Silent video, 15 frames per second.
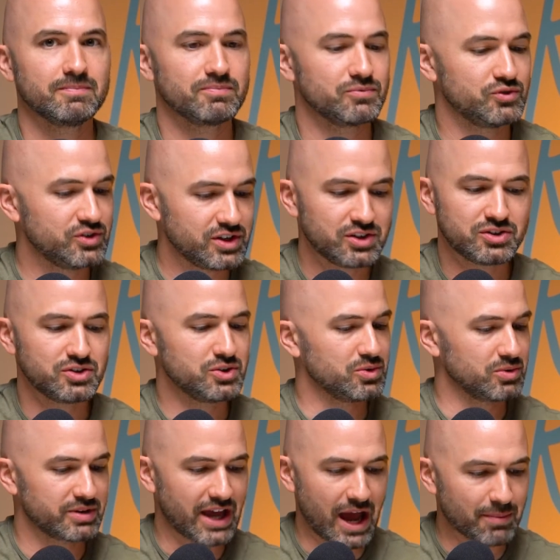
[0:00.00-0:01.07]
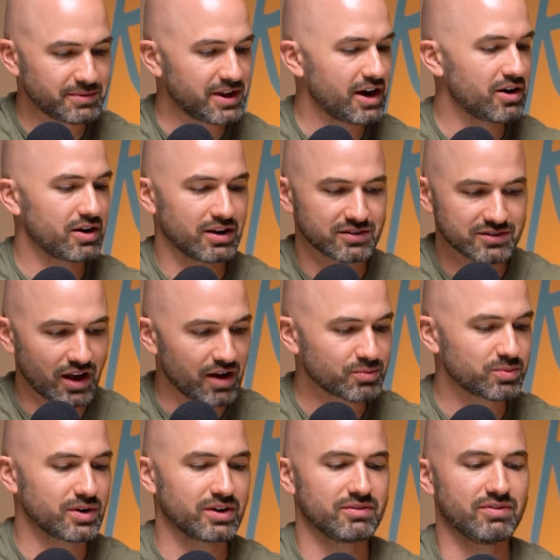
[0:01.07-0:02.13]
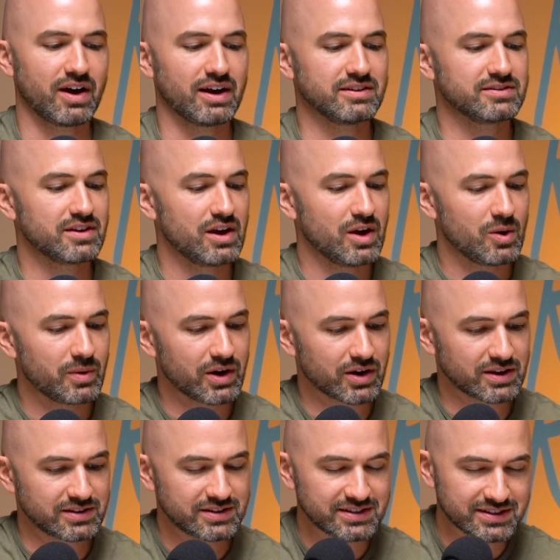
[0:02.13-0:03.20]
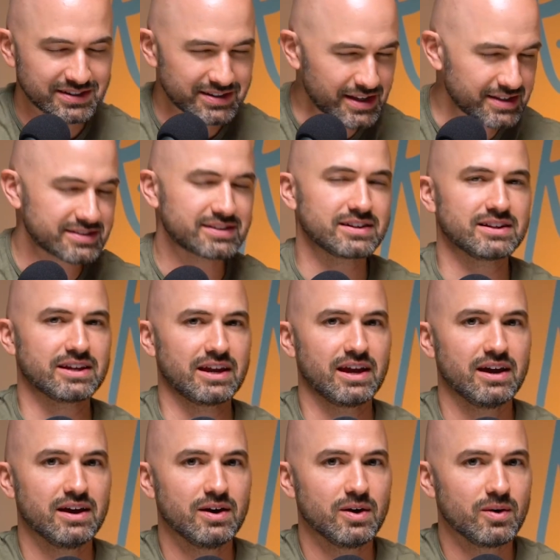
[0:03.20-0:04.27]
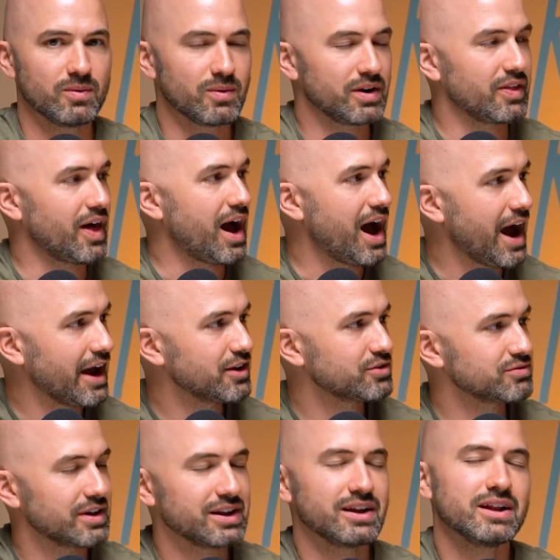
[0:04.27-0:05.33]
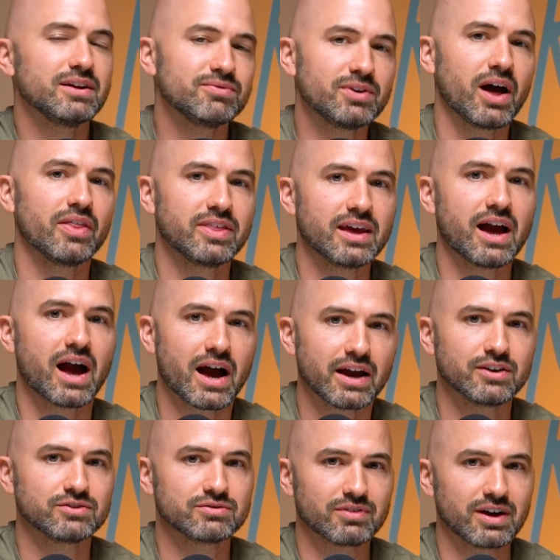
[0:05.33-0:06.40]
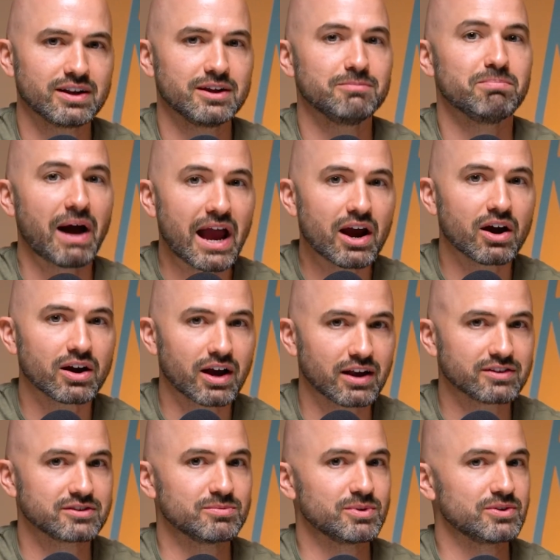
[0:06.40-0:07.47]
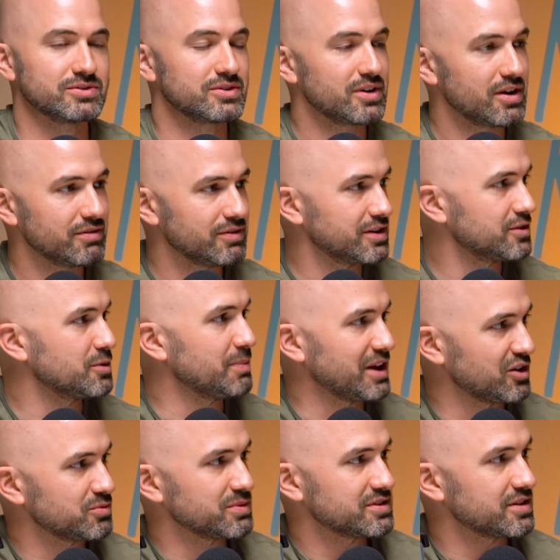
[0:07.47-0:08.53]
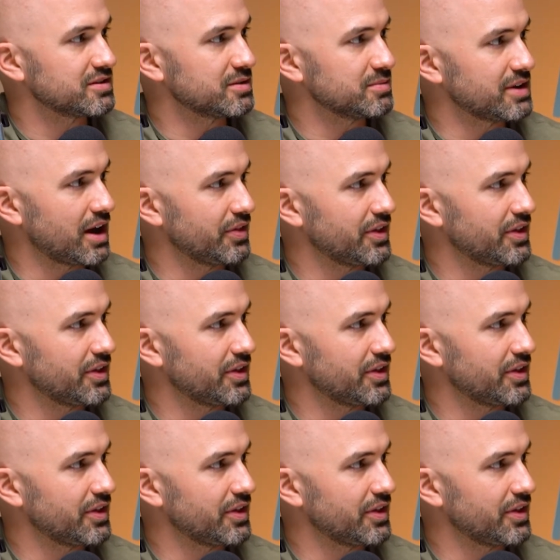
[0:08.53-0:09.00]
G2, Capterra, Software Advice, we are consistently one of the highest rated, if not the highest rated by our customers, visitor management systems out